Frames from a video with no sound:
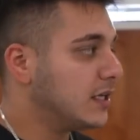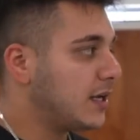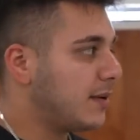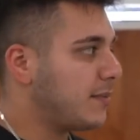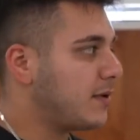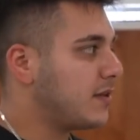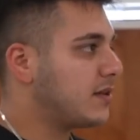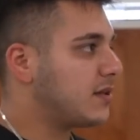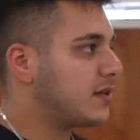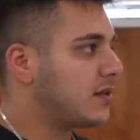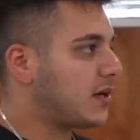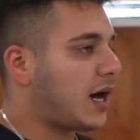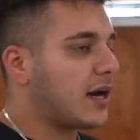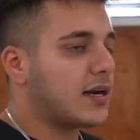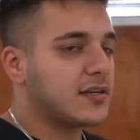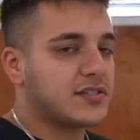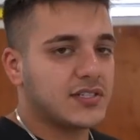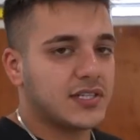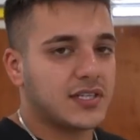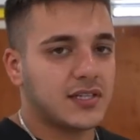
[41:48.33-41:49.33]
I mean,
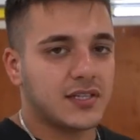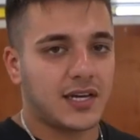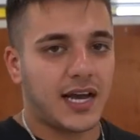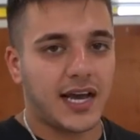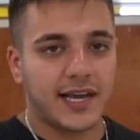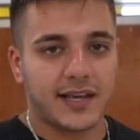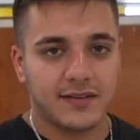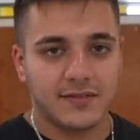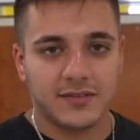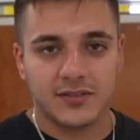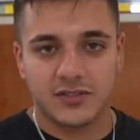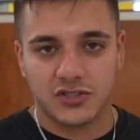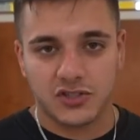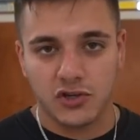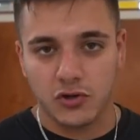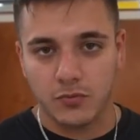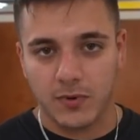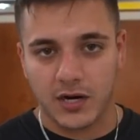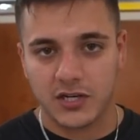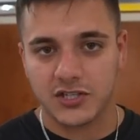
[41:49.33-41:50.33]
honestly, there's
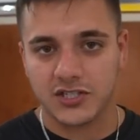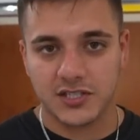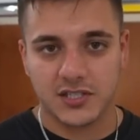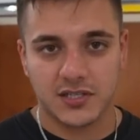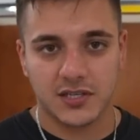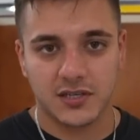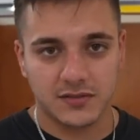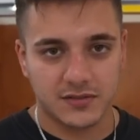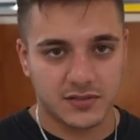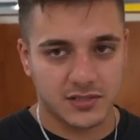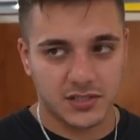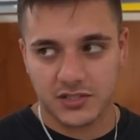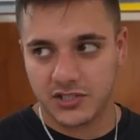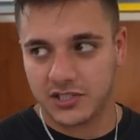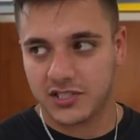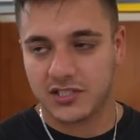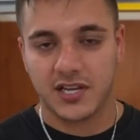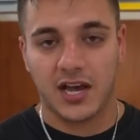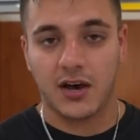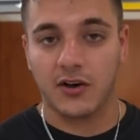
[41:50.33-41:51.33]
too much to
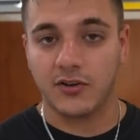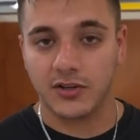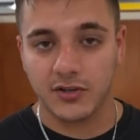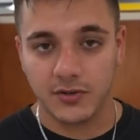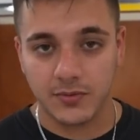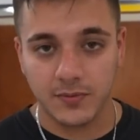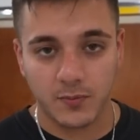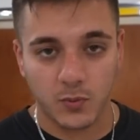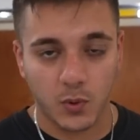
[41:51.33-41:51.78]
just tell you.